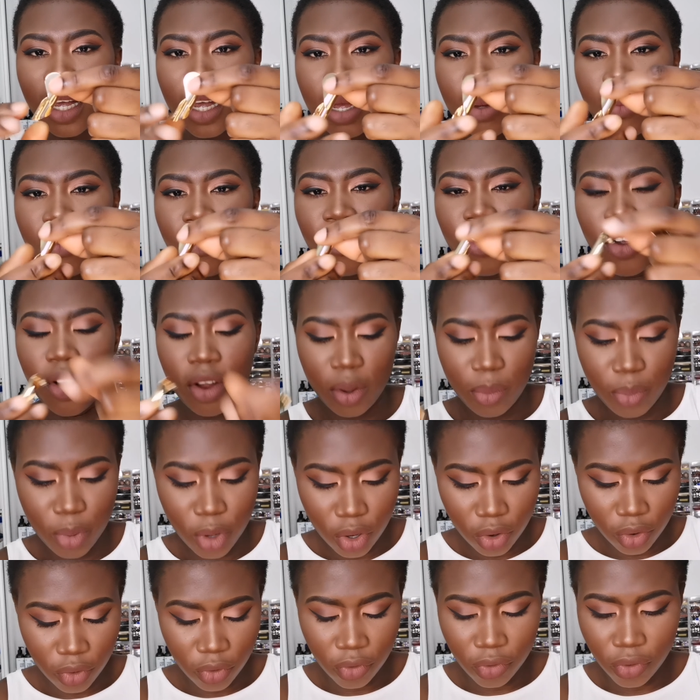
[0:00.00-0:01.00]
Very
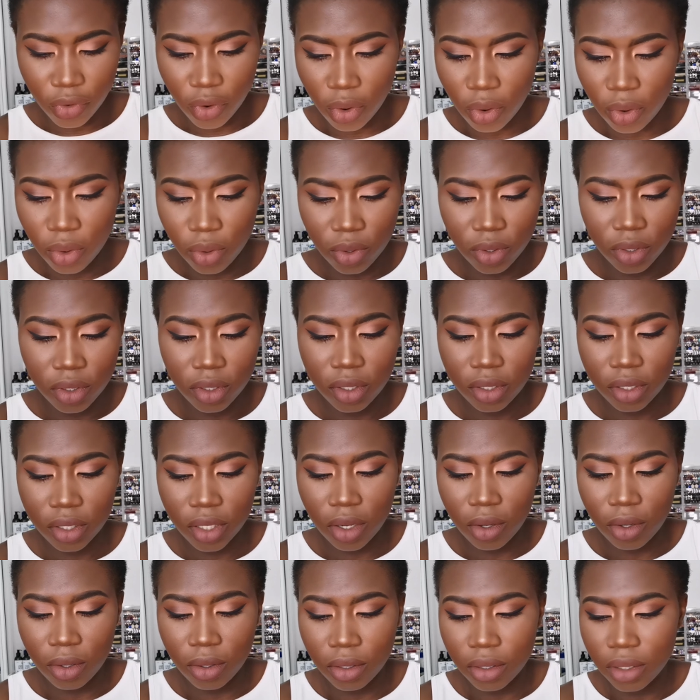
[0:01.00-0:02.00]
beautiful.
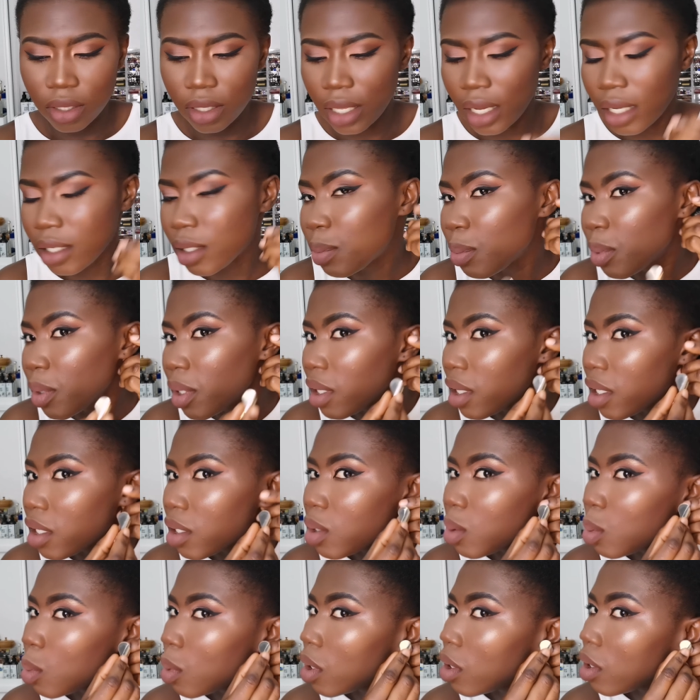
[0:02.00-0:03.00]
So let's put
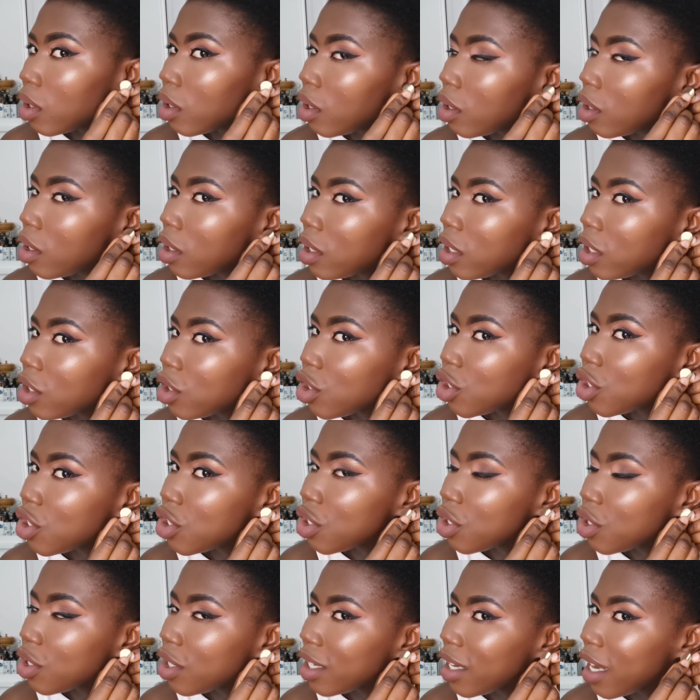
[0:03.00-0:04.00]
this one on and
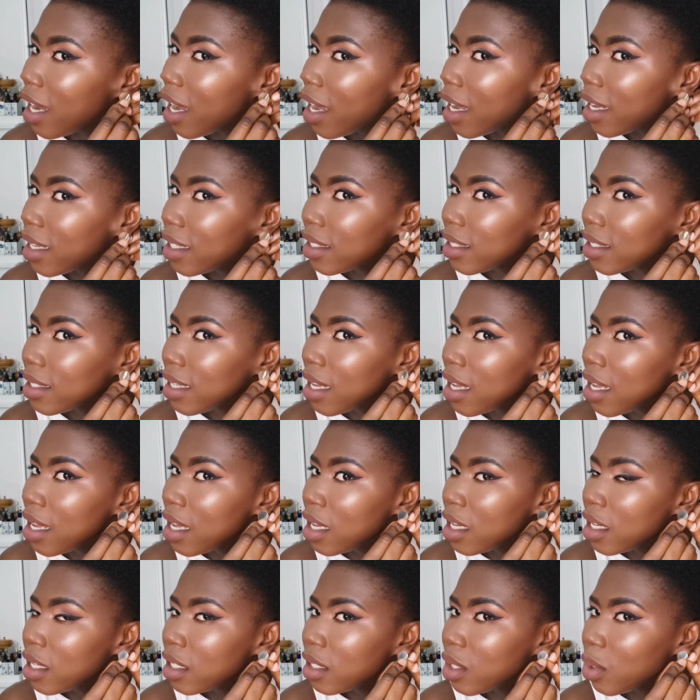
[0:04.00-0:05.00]
show you guys.
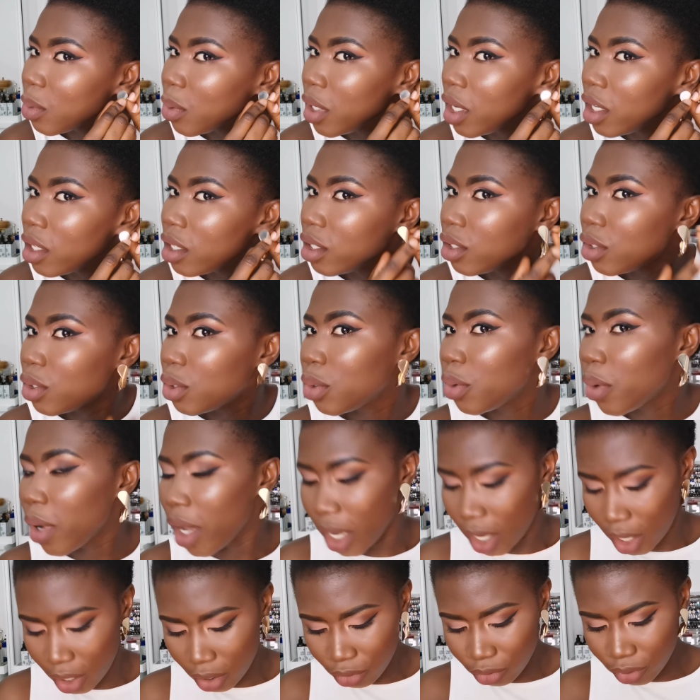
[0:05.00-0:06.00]
So we're gonna do
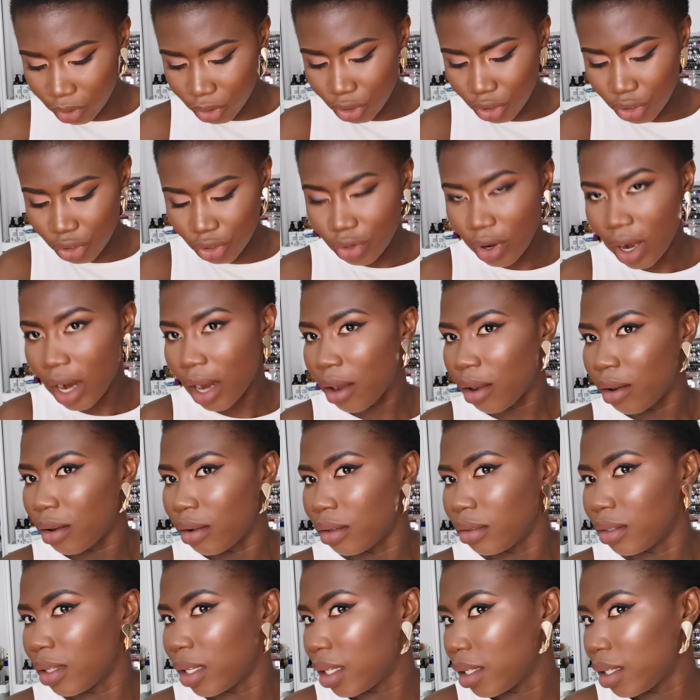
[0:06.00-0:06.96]
earrings try all.